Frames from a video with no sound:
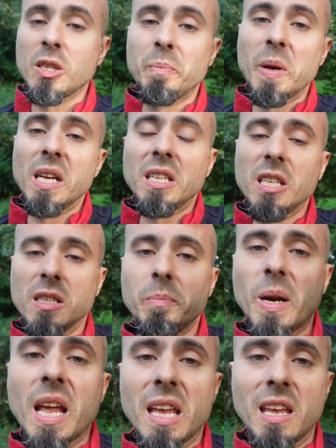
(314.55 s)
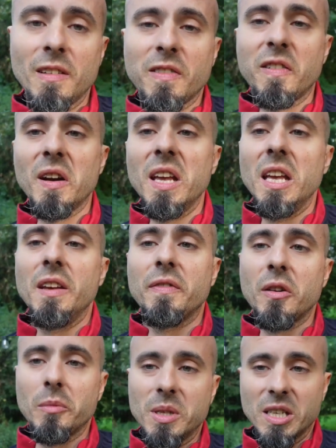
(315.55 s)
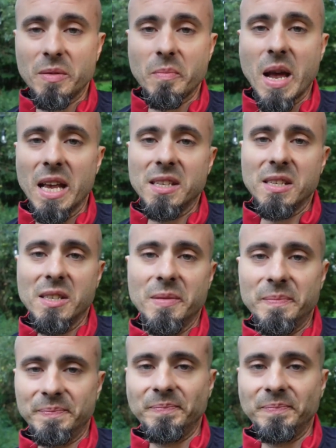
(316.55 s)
spirit is breaking free from this mess.